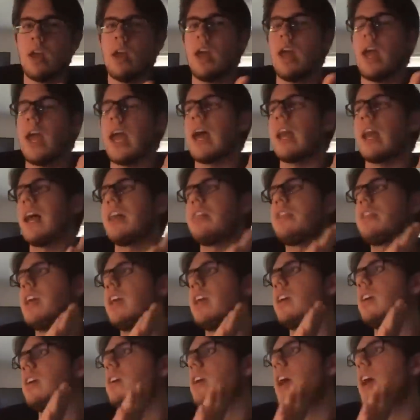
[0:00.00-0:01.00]
And I
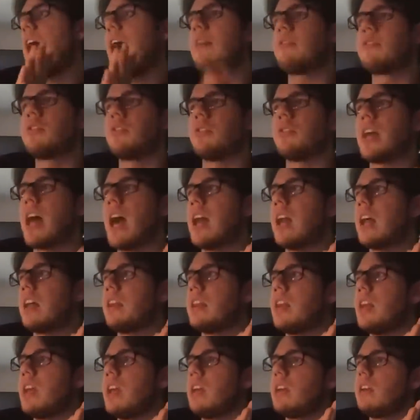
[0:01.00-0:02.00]
think after that, I
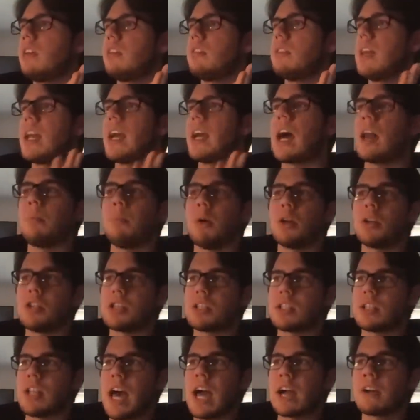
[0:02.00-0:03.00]
think they got a bunch of
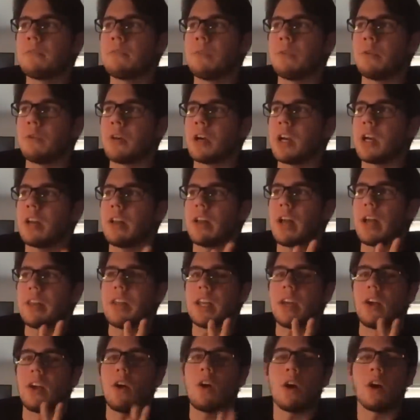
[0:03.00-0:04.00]
slack for it. And I
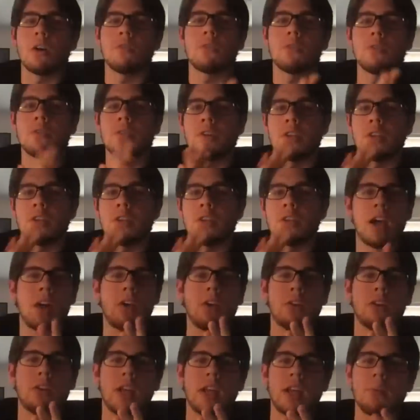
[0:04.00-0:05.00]
think Harvard, Yale,
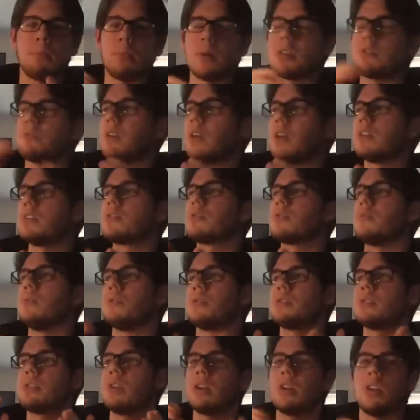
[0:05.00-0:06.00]
and like a bunch of other schools
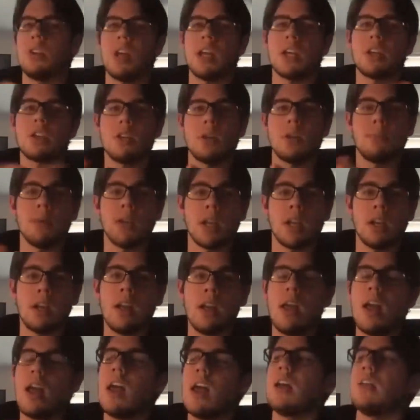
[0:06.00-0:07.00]
started like chipping in. It
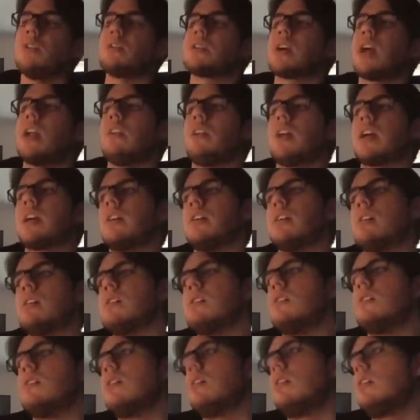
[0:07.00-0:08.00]
was kind of like
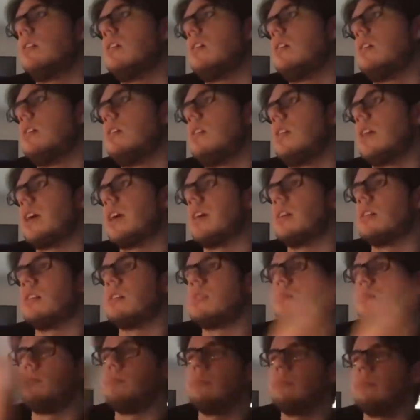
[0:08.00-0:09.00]
a,
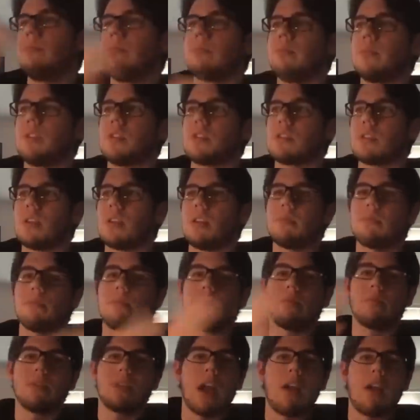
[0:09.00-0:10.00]
just
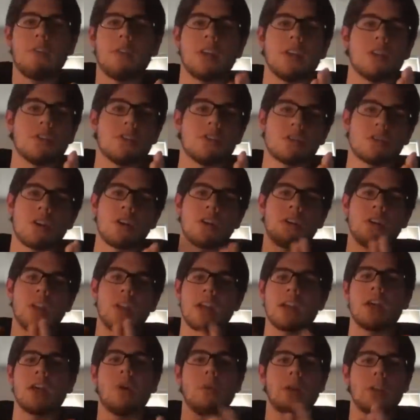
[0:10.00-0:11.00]
everything just started like
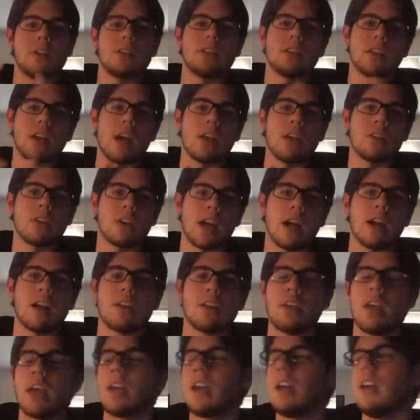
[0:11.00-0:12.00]
going together kind of
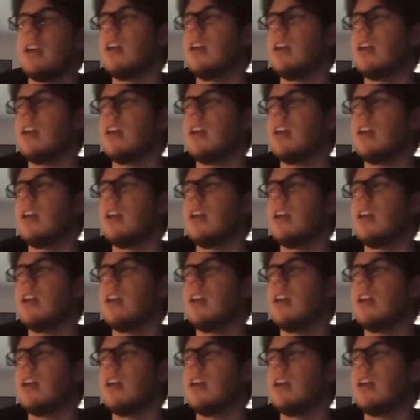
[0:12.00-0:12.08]
thing.